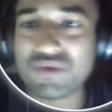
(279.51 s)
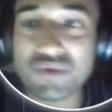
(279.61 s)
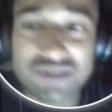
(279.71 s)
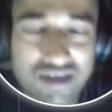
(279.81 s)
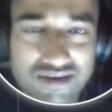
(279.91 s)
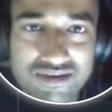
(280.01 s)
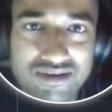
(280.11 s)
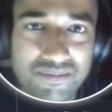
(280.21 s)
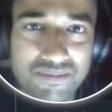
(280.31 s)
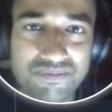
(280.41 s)
goes under,
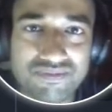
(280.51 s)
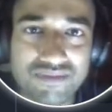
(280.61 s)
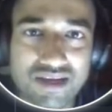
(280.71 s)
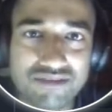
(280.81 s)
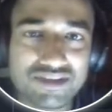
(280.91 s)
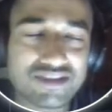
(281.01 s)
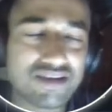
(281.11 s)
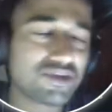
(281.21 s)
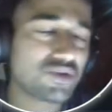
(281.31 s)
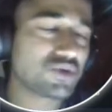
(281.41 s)
if this
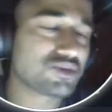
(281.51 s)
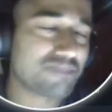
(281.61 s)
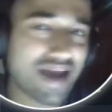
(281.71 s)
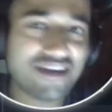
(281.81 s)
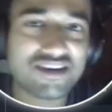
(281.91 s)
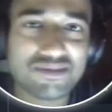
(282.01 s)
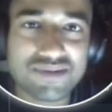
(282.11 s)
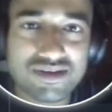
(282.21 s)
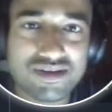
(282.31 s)
company goes bankrupt,